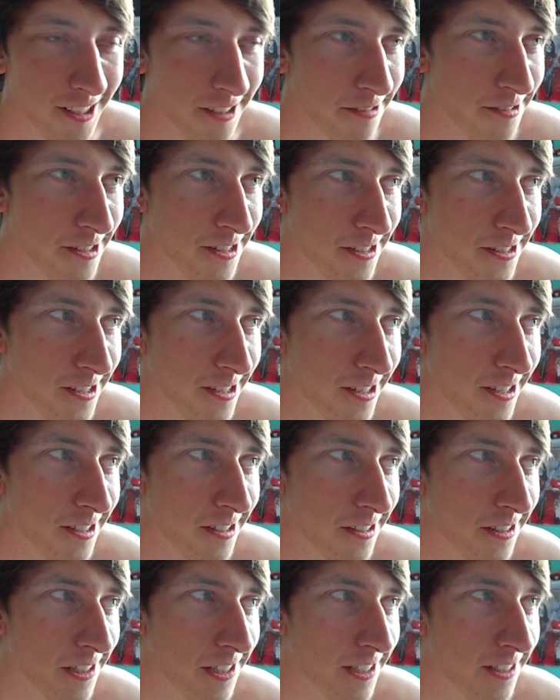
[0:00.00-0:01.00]
that you need to
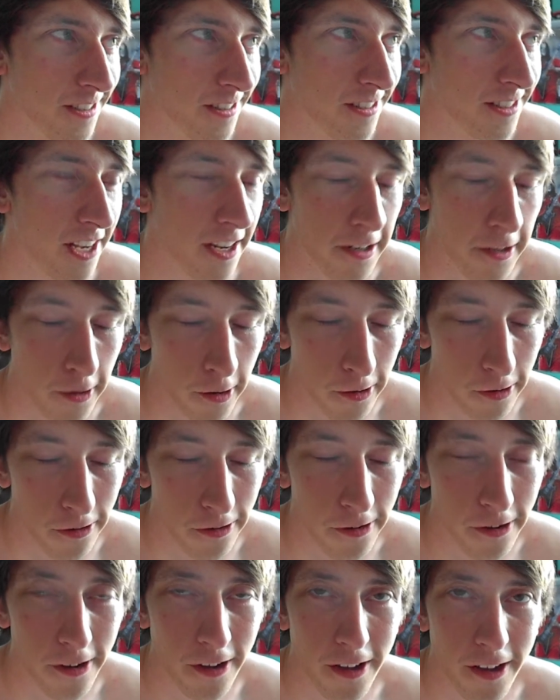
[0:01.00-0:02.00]
learn and take
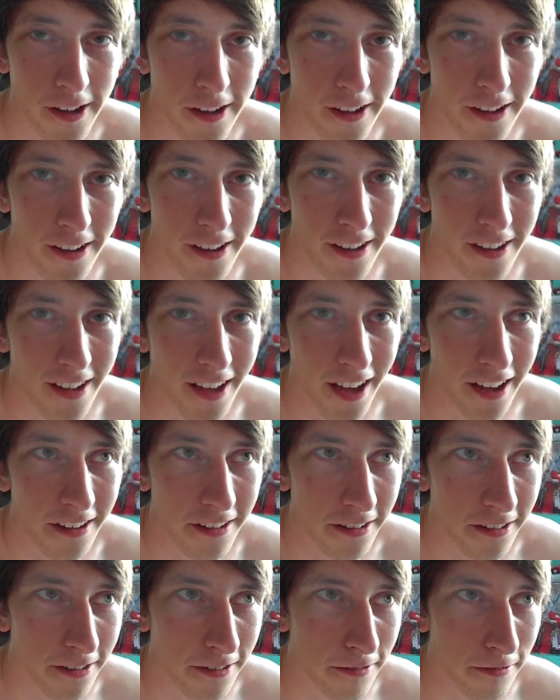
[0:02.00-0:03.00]
on
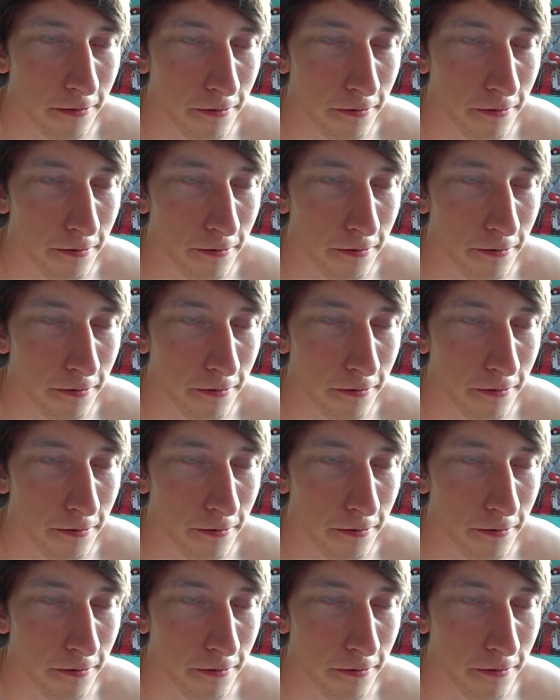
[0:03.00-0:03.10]
and